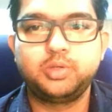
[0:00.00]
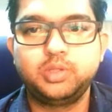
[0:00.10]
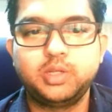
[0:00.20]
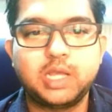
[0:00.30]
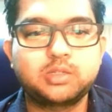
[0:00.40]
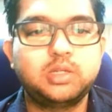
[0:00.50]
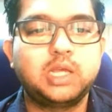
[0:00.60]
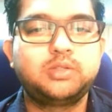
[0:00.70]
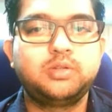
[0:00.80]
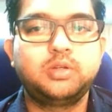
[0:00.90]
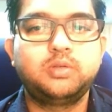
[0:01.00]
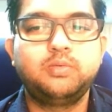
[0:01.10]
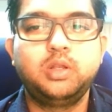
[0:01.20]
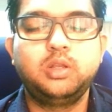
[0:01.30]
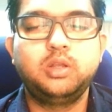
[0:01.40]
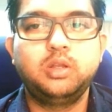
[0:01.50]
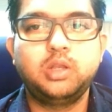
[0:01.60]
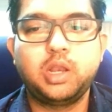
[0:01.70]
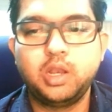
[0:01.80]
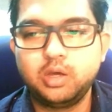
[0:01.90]
in the next lecture we'll
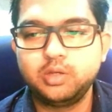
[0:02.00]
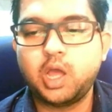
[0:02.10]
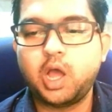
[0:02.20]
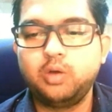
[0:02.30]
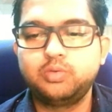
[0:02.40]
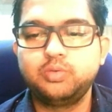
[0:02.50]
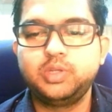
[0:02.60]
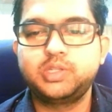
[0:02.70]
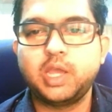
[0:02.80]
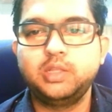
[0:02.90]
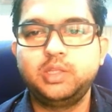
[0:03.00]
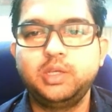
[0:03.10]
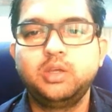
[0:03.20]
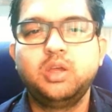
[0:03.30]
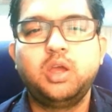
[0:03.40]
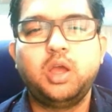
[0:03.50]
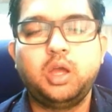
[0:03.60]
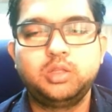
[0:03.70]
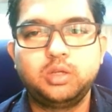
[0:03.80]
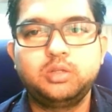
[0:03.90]
learn how to design the
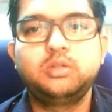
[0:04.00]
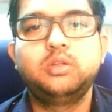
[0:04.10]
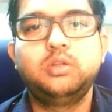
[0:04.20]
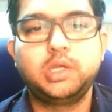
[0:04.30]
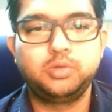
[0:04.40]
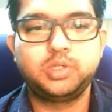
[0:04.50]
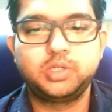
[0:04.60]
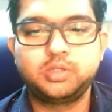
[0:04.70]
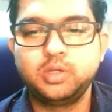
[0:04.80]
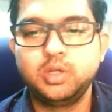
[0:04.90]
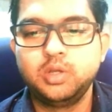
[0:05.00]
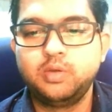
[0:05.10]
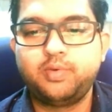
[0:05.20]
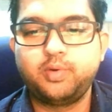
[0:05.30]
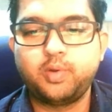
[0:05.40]
other nanosheets. For